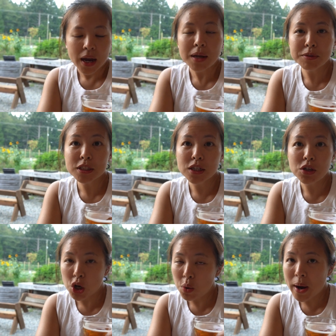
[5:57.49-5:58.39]
I'm just gonna
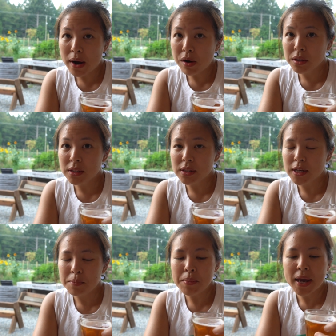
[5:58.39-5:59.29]
go out on a
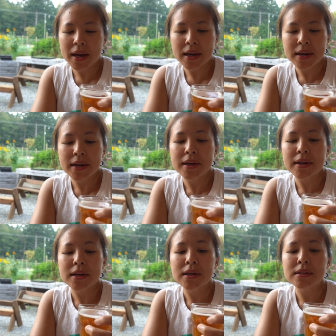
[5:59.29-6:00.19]
limb
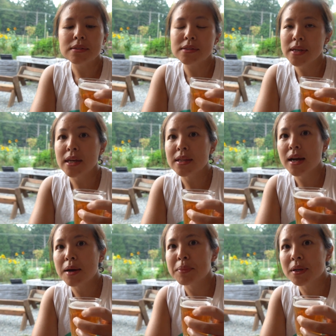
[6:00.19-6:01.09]
and say
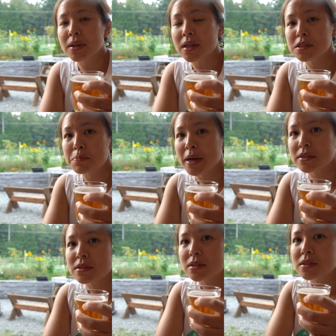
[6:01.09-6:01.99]
that I'm gonna
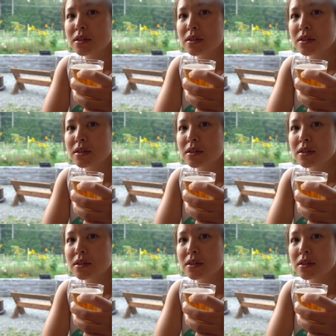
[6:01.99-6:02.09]
expect